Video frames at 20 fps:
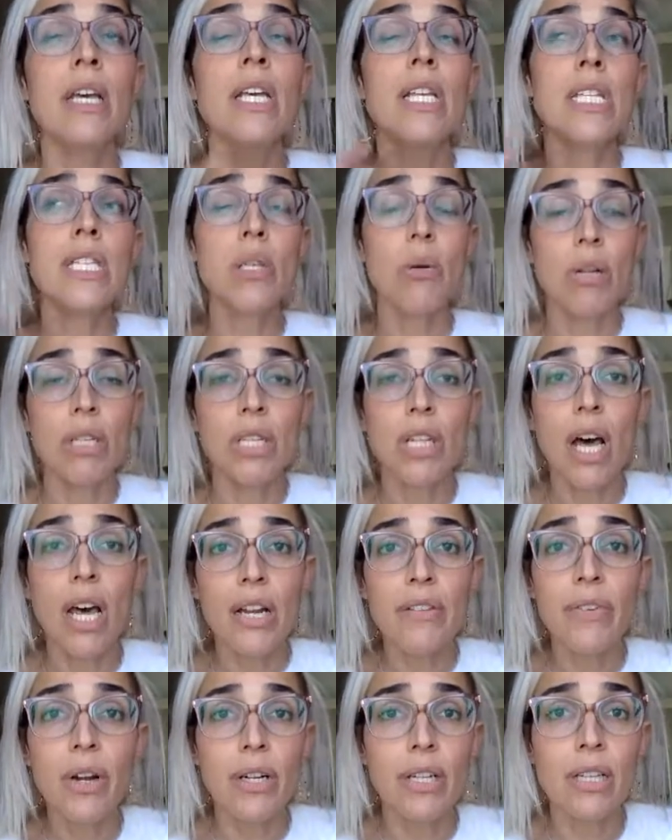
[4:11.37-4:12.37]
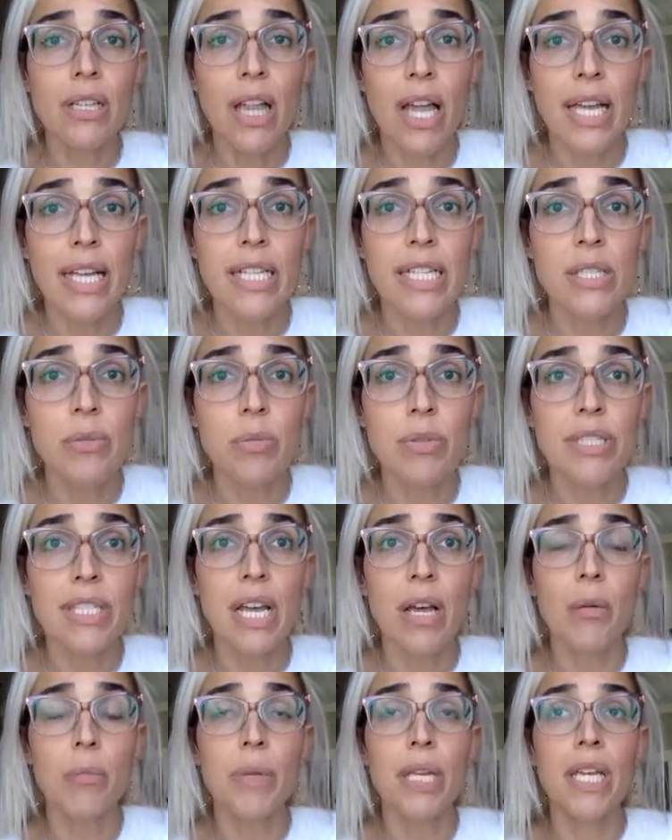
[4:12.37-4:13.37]
So a lot of our clients will
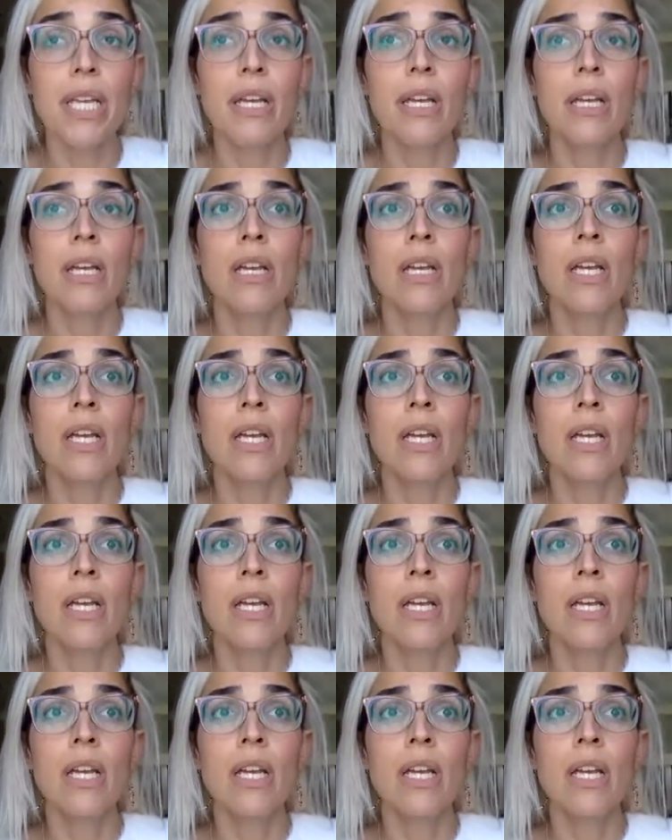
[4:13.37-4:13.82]
tell me,